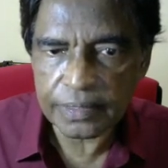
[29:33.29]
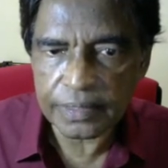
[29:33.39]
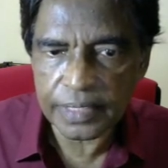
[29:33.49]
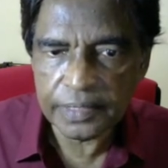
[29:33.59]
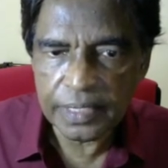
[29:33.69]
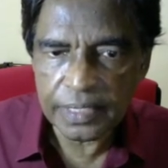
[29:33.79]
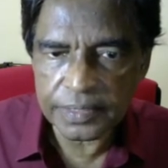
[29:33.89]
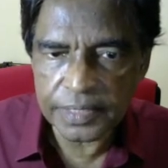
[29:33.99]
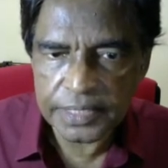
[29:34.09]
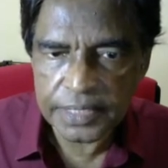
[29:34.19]
right?
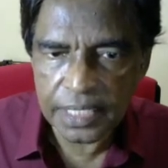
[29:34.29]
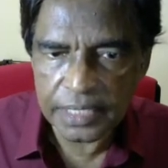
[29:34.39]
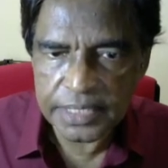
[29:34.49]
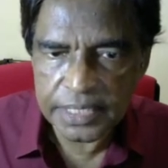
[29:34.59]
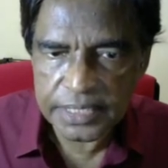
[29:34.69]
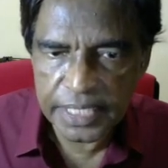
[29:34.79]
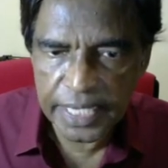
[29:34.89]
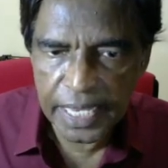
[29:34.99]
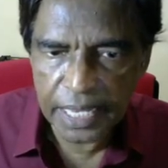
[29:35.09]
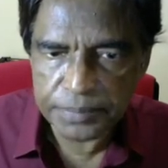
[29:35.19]
These are just
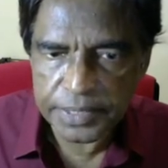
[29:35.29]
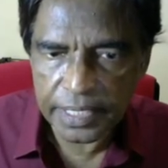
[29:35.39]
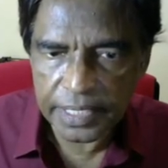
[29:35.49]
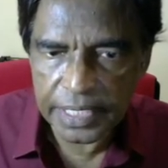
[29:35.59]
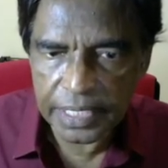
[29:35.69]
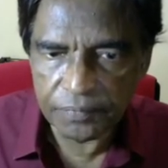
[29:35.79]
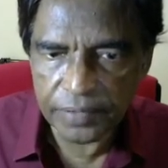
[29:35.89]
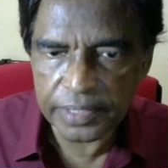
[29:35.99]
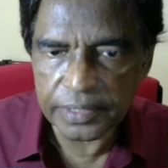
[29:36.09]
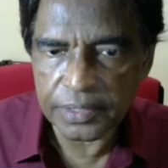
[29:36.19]
names
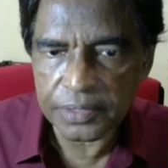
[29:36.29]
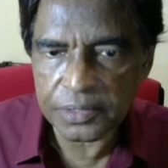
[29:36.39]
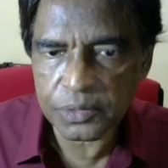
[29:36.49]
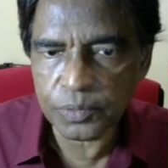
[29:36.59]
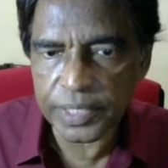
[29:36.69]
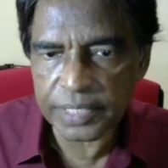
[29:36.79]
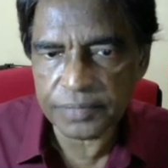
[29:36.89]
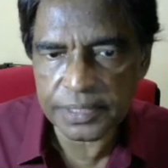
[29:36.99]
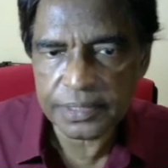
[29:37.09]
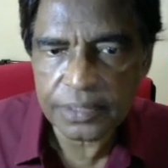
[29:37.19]
given to
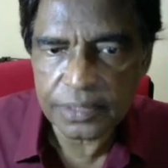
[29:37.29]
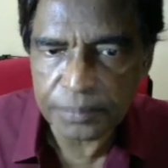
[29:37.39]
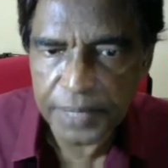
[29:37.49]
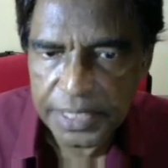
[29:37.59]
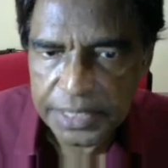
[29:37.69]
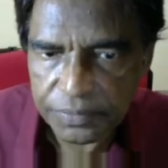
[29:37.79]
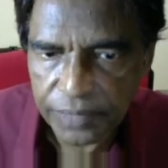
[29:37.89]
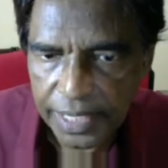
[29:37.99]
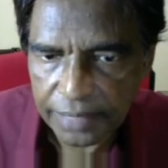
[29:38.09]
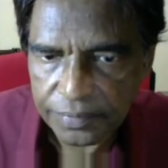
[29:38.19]
whatever combinations we
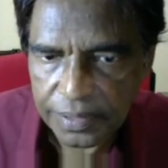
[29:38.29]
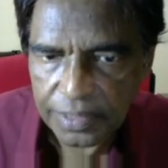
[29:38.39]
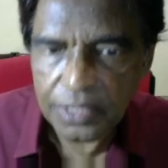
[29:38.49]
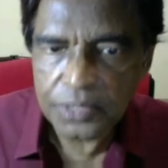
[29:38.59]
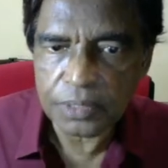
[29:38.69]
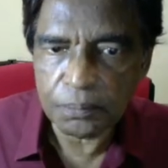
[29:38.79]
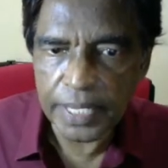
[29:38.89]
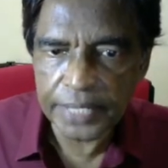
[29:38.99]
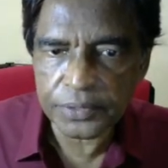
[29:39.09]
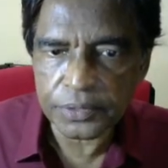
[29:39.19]
have. So
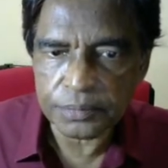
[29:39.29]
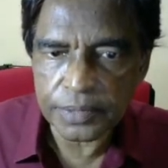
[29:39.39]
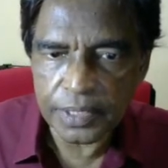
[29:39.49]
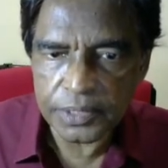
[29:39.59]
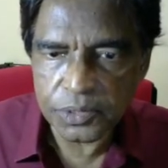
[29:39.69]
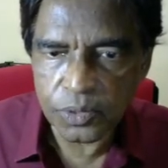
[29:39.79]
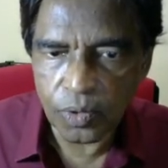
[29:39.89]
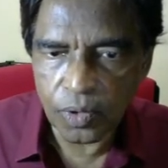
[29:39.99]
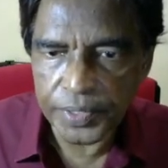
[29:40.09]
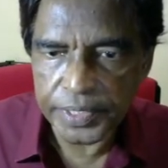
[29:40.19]
blood group, there's no
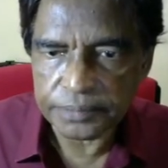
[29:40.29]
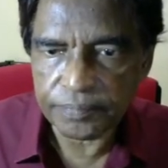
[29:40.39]
order.